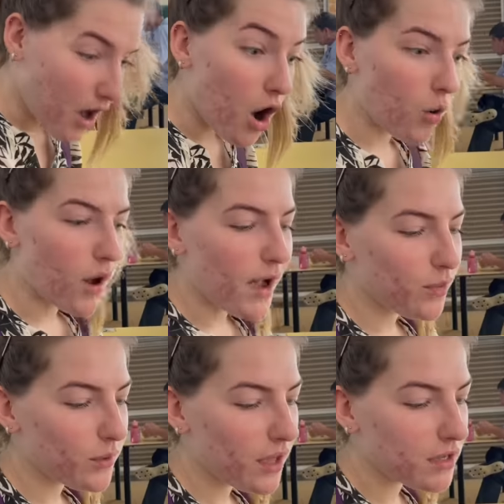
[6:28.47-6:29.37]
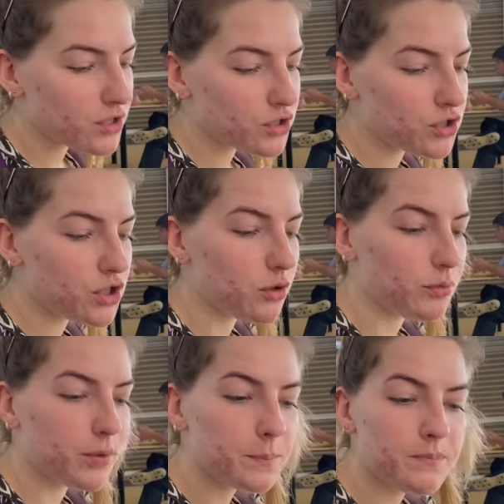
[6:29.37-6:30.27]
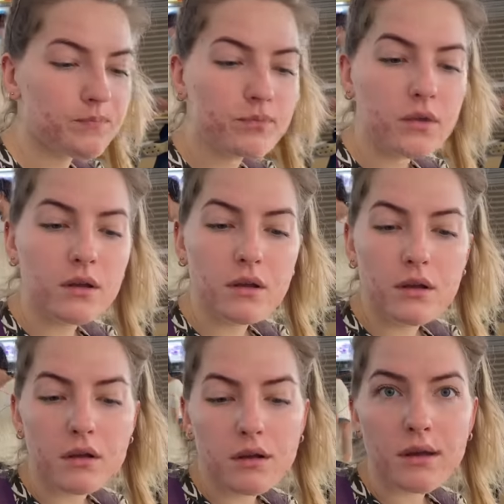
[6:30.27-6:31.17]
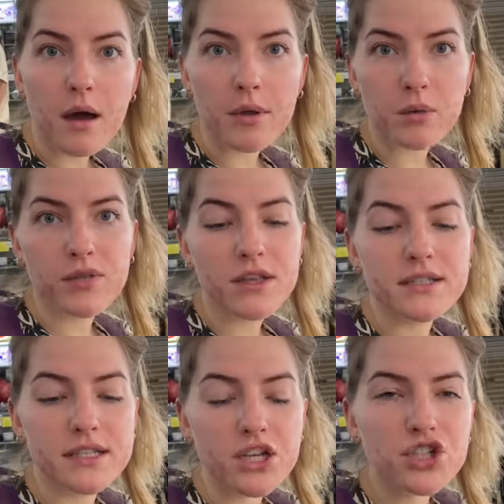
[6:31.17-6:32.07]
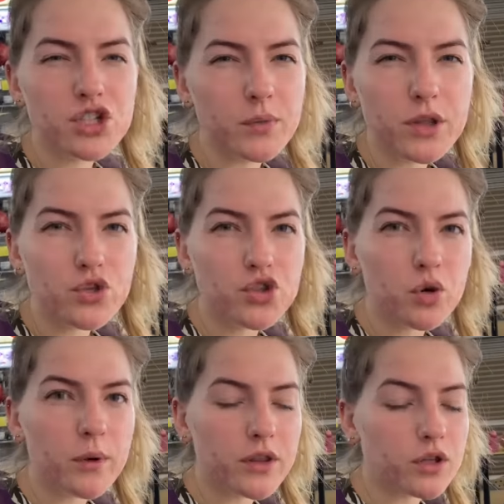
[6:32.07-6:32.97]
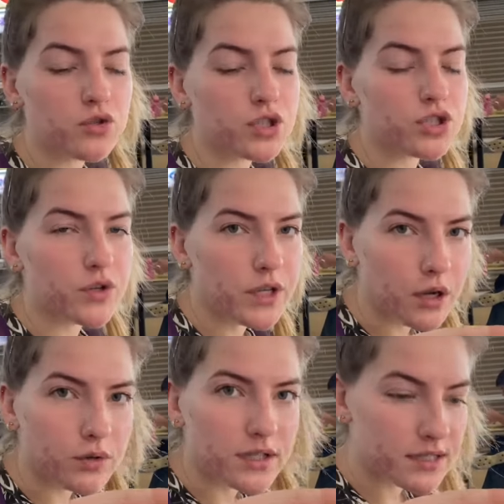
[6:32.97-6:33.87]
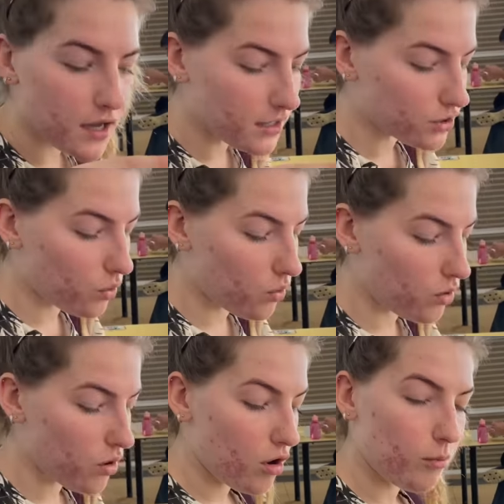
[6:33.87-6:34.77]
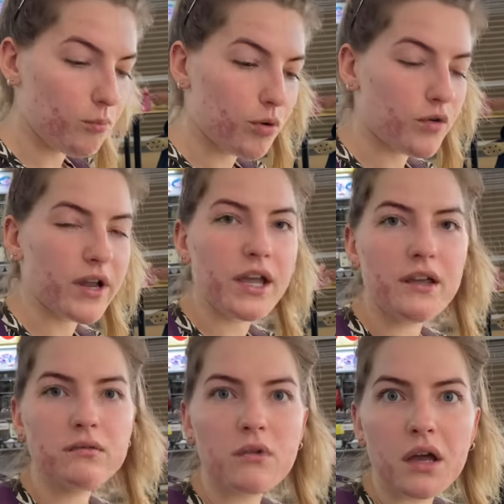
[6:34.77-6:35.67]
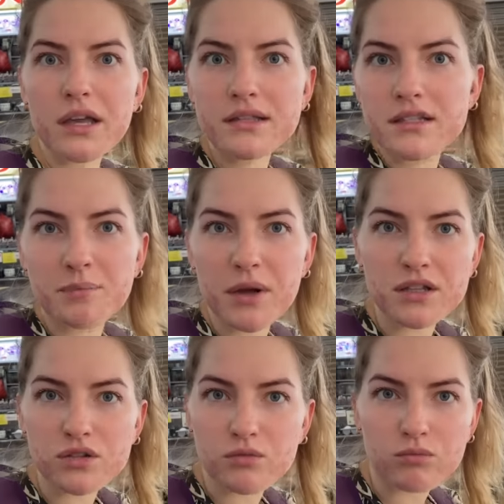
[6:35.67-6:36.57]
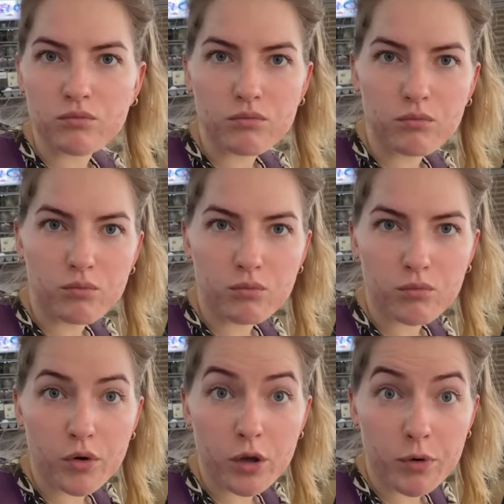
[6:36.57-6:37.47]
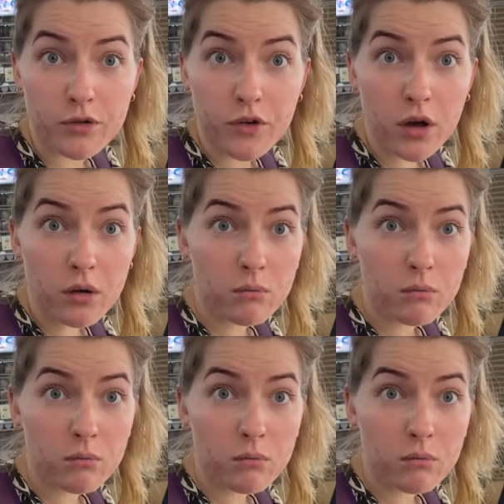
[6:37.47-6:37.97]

Oh, and we had soup coming with this dish, so we're not sure whether you just drink it on the side or pour it in. I guess it depends on what you prefer.